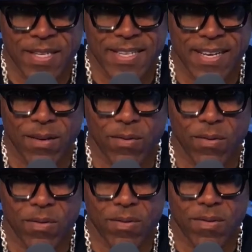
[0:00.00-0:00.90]
Now,
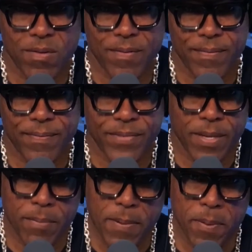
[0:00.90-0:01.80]

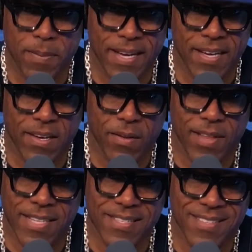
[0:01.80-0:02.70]
some people might go,
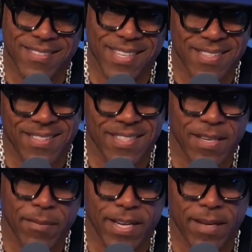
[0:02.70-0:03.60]
that doesn't
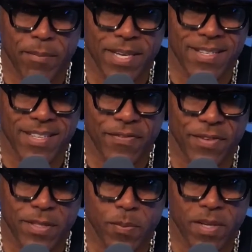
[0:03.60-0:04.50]
seem like a big
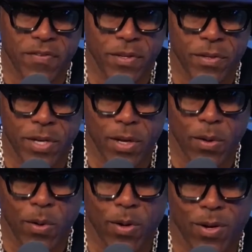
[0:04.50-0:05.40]
difference, but if you
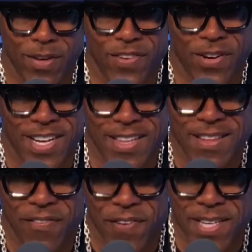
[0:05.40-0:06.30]
know, or if you're in
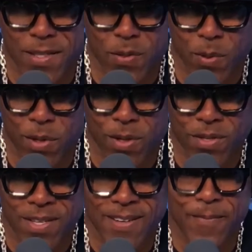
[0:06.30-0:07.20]
the fitness
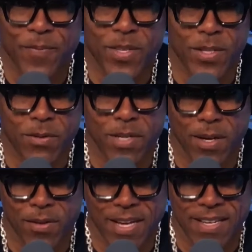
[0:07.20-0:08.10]
world, you
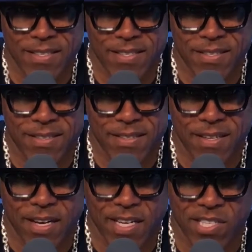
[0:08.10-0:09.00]
know that's
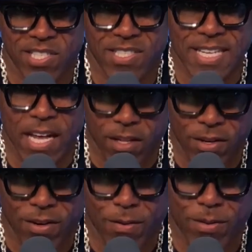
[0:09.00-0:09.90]
a
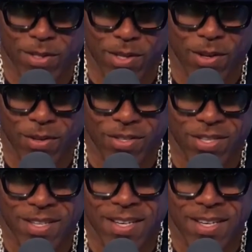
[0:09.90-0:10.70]
stellar result.